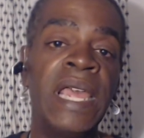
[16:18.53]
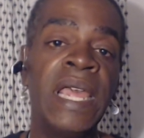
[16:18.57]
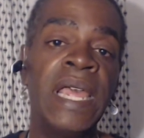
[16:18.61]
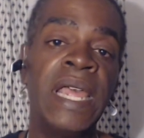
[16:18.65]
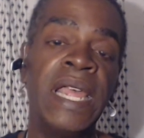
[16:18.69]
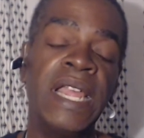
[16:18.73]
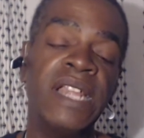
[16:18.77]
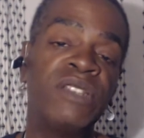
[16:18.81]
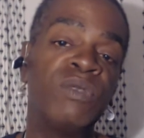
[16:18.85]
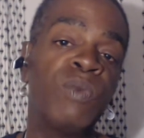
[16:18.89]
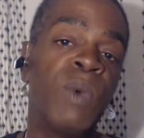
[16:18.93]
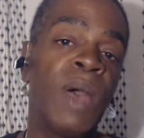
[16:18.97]

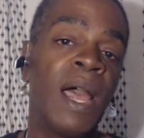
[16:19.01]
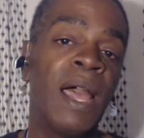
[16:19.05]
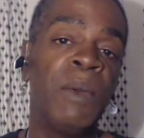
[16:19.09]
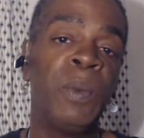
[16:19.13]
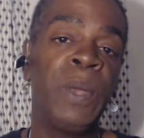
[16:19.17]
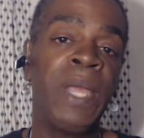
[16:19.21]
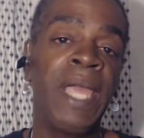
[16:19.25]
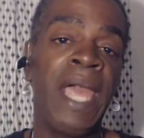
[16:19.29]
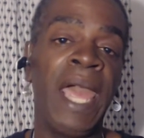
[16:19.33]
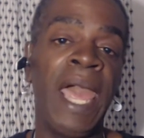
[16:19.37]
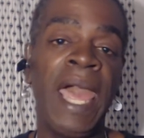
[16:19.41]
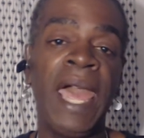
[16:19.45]
It's why
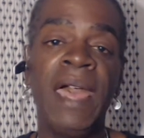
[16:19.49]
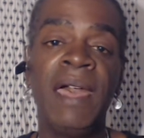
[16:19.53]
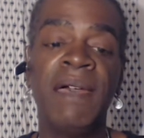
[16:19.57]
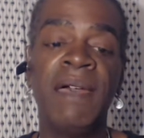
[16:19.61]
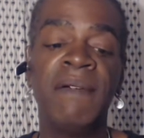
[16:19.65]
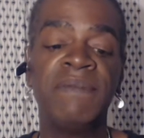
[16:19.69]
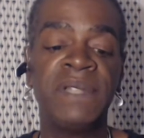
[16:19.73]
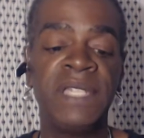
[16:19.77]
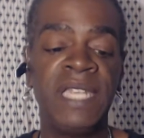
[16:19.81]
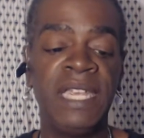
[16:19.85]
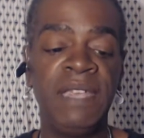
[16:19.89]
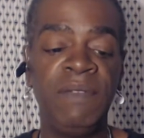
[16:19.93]
we
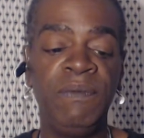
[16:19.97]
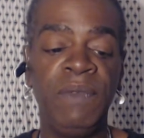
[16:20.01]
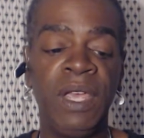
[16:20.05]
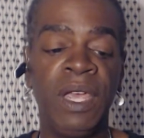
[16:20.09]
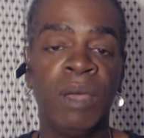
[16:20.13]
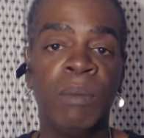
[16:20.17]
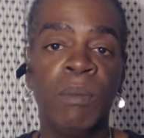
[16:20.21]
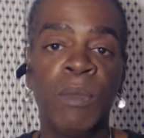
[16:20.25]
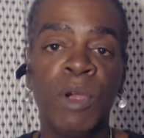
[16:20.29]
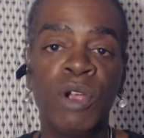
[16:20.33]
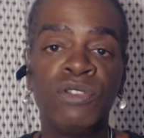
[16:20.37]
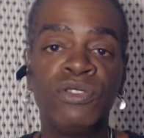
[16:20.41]
have TV
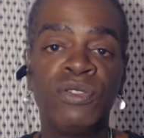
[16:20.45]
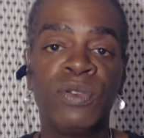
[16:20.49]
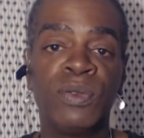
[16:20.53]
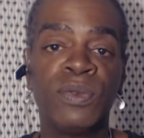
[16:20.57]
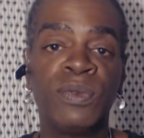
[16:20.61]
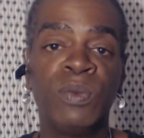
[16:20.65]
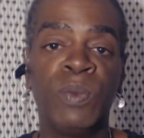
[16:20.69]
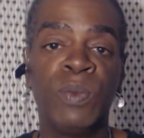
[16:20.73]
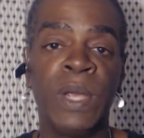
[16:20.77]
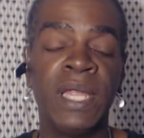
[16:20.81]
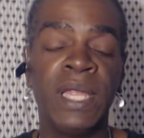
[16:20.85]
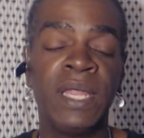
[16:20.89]
commercials
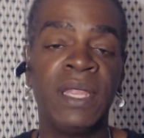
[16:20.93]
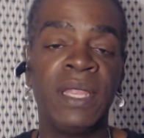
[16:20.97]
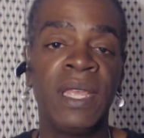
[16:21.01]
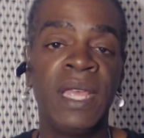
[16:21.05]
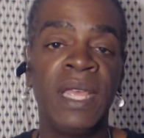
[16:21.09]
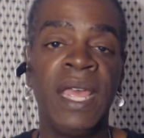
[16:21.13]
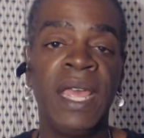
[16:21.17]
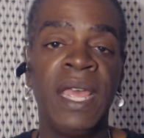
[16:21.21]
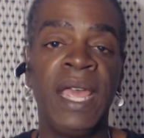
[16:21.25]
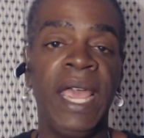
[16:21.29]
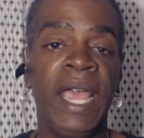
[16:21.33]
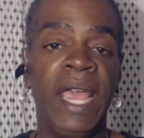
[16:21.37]
with
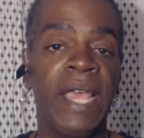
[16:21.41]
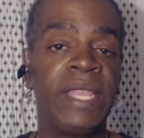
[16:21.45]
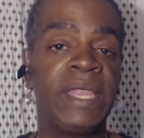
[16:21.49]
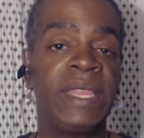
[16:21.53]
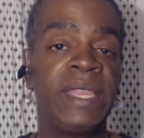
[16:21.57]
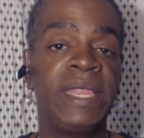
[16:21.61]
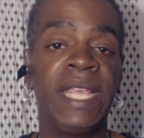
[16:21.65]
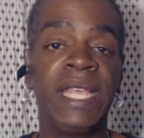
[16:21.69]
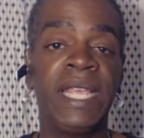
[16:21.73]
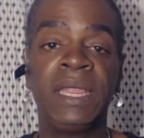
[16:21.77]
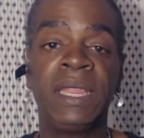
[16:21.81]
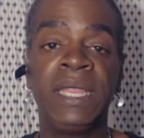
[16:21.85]

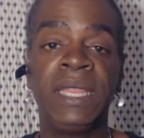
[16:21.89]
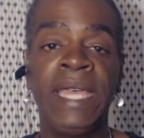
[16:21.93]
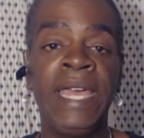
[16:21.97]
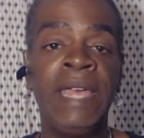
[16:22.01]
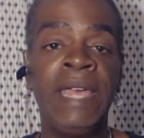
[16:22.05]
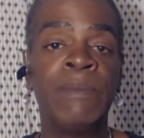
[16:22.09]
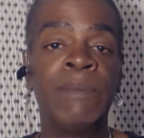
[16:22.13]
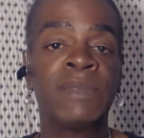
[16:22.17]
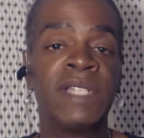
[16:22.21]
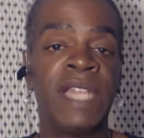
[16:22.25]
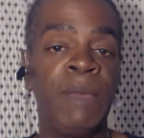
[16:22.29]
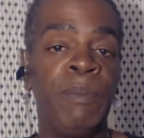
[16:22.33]
ethnic
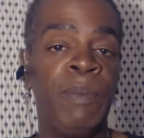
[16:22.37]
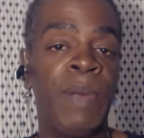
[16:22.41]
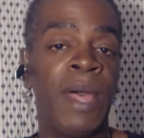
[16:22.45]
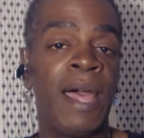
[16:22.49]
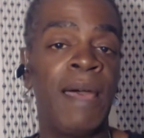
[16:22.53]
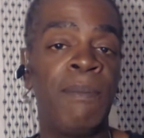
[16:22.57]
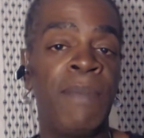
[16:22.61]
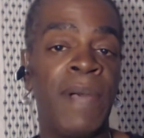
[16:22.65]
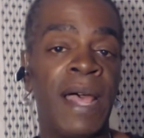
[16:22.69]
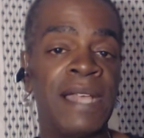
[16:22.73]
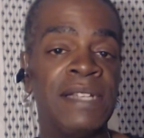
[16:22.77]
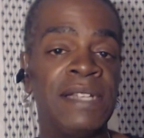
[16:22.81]
themes like
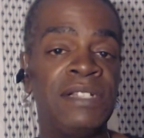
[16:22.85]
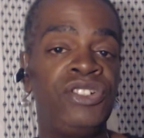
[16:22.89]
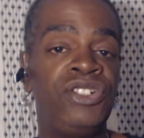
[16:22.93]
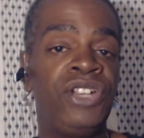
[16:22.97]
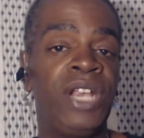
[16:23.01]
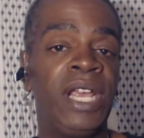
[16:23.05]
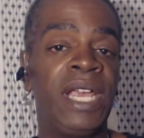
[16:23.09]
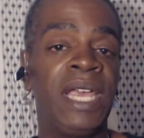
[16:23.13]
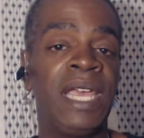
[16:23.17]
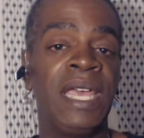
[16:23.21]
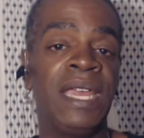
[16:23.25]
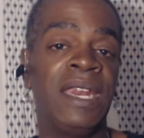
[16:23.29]
Popeye's
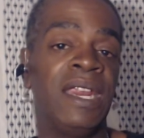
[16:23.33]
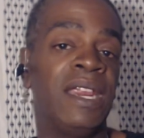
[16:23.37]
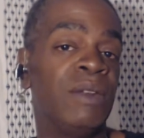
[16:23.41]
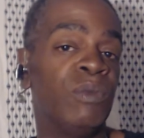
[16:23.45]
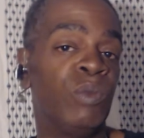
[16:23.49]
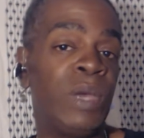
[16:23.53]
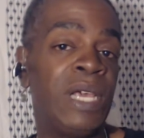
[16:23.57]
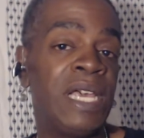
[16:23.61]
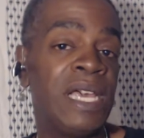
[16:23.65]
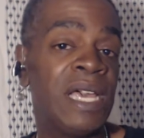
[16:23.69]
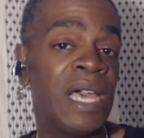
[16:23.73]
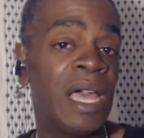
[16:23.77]
Chicken, and
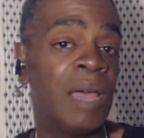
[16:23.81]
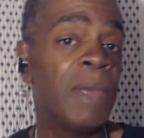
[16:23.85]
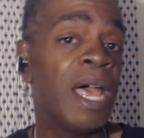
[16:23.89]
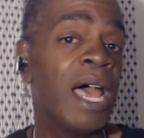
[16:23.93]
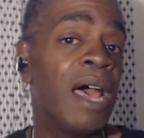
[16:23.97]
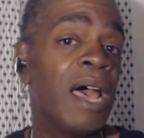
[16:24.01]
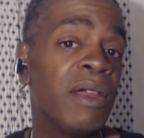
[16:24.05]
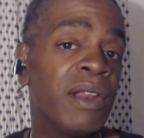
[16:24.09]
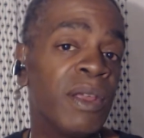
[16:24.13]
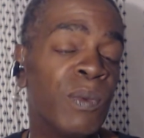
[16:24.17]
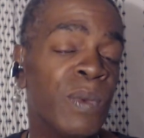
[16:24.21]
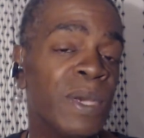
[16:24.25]
we come
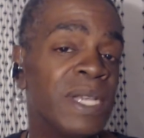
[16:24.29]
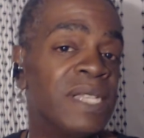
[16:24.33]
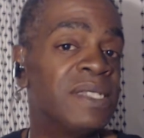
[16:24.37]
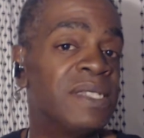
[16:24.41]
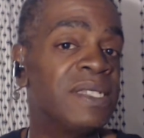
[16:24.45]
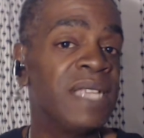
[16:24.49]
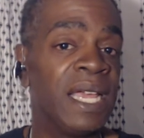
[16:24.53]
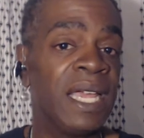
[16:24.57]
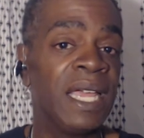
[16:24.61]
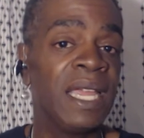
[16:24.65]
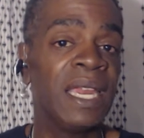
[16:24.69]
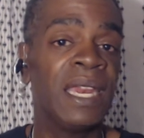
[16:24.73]
out and we
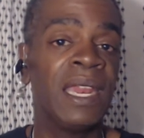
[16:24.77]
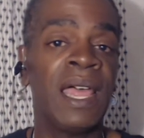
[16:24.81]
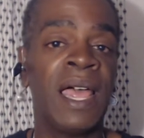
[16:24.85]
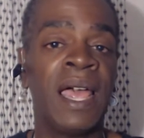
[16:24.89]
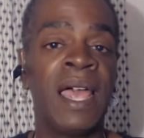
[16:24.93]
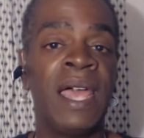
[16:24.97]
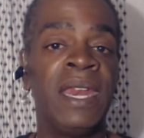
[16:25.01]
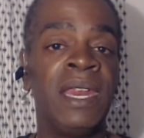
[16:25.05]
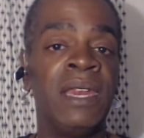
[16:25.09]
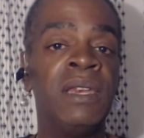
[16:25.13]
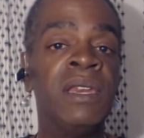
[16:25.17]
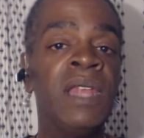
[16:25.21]
second
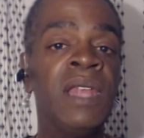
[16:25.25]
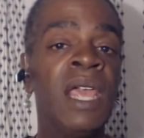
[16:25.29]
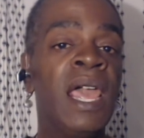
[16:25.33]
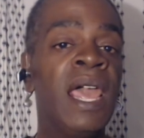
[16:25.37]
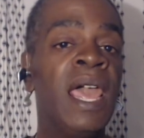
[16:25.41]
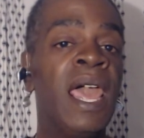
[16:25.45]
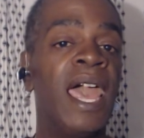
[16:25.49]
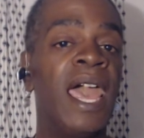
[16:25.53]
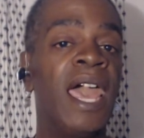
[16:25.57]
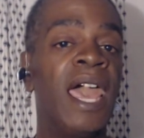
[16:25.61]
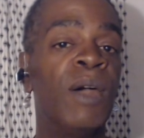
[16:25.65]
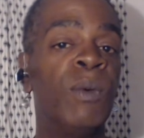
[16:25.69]
line
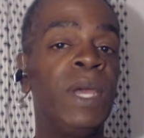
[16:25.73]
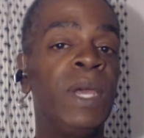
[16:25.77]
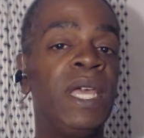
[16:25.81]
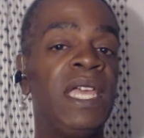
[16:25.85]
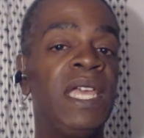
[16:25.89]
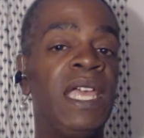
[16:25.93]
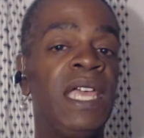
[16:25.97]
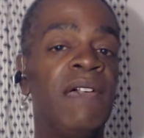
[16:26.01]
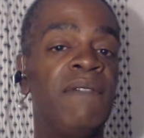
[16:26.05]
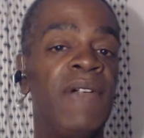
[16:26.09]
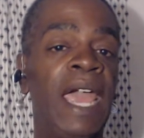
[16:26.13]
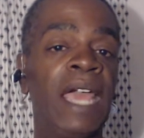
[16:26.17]
and we
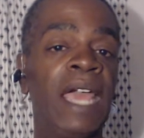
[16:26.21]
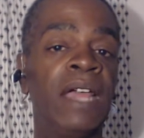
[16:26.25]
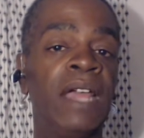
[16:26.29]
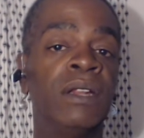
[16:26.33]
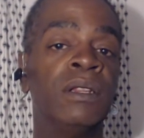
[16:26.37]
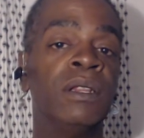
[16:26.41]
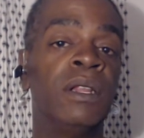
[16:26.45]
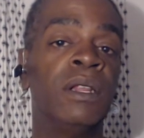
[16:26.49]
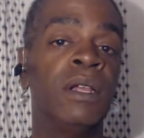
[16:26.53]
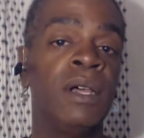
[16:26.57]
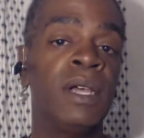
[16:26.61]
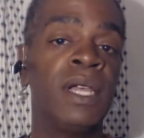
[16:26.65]
give a
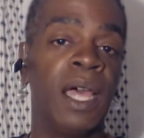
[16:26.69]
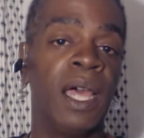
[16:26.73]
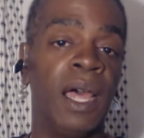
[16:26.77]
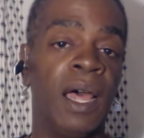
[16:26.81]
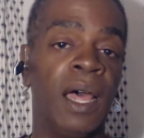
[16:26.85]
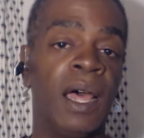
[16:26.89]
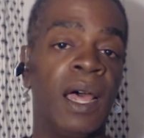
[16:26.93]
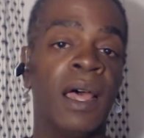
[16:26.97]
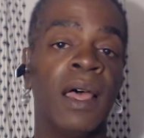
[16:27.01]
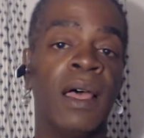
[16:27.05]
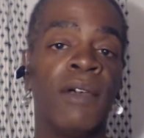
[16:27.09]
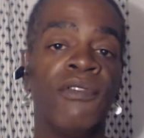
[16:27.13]
look
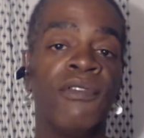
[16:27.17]
of